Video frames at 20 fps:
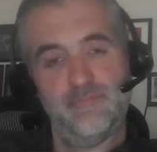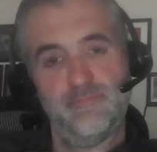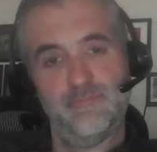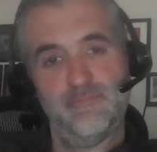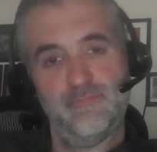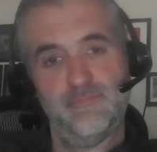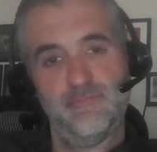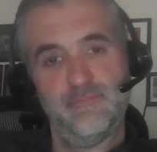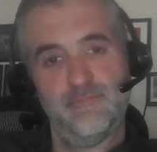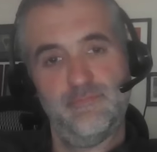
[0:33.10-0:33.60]

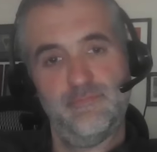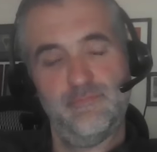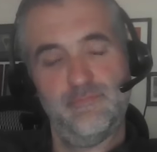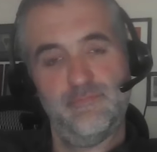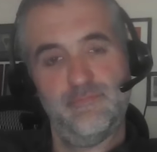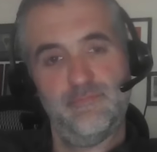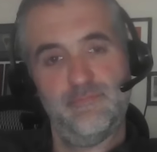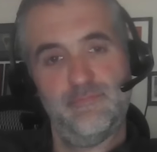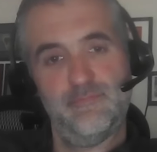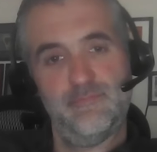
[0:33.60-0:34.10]

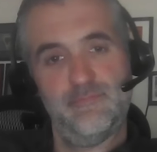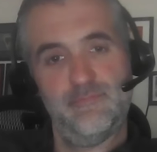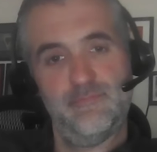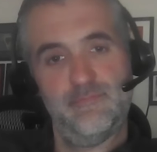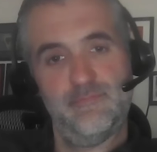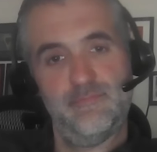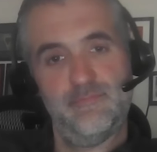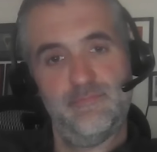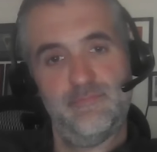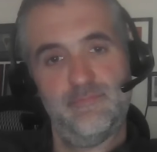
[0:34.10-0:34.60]

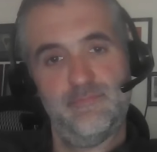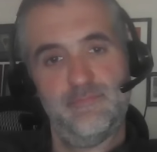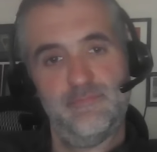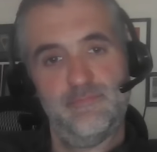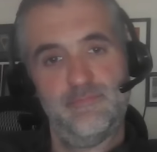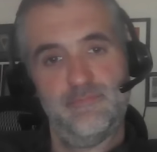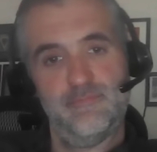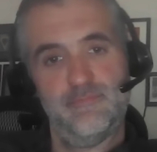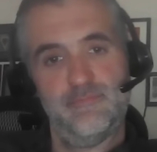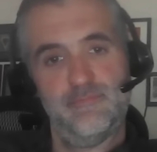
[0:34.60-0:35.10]

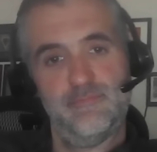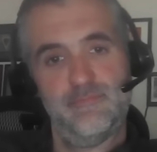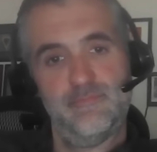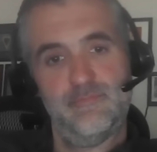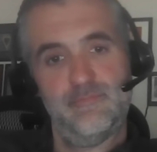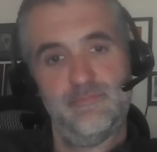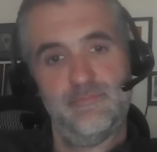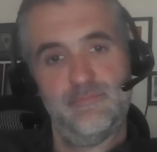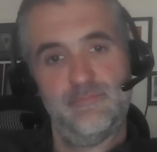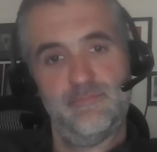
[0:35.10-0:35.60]

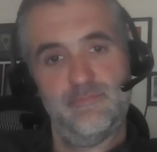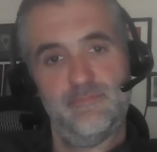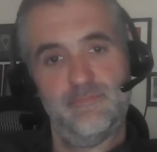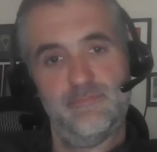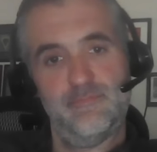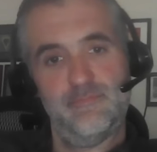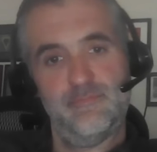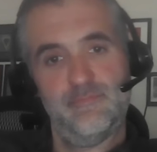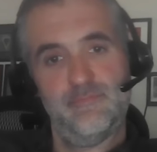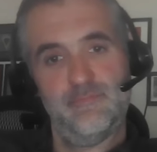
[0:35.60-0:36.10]

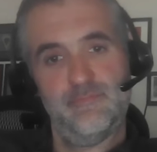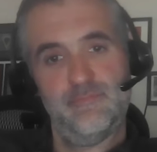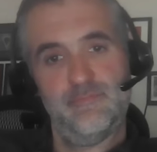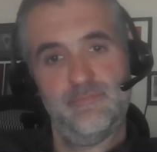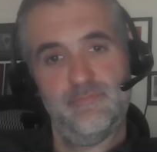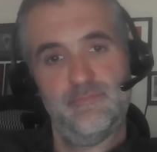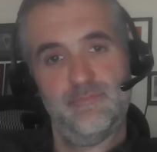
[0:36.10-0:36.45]
(silent)